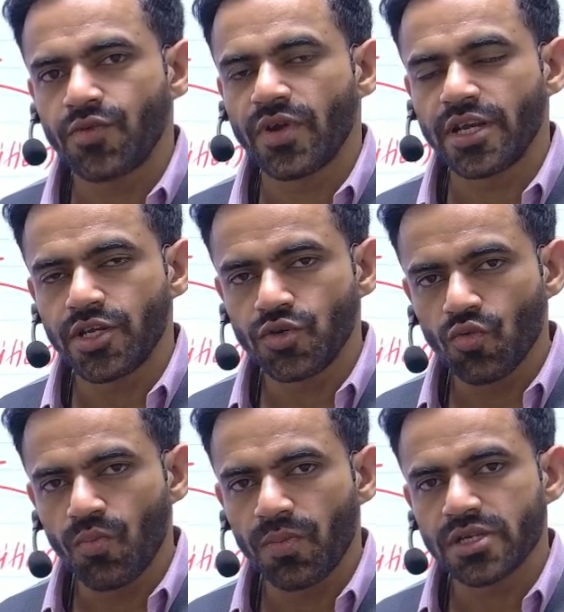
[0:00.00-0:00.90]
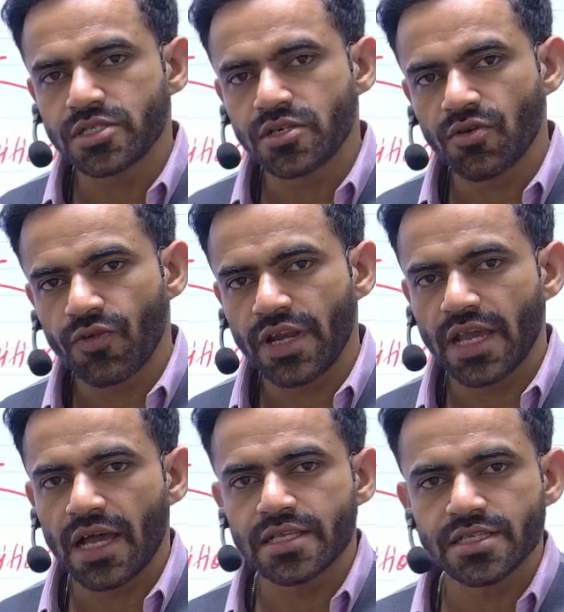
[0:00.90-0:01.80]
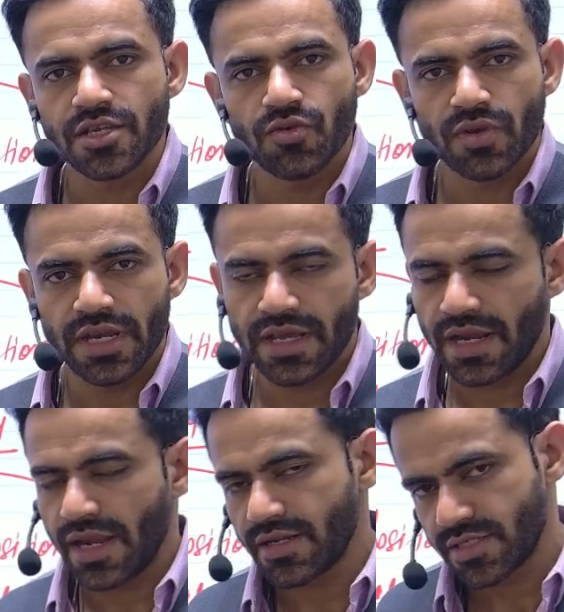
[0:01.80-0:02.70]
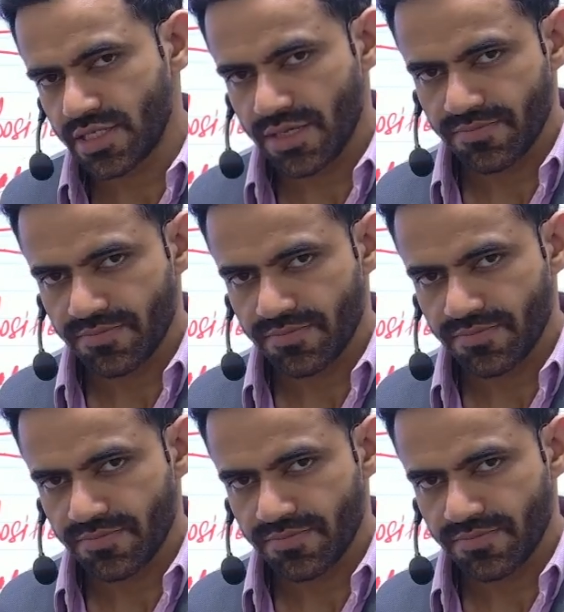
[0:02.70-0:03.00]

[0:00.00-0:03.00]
22% of India's nuclear energy.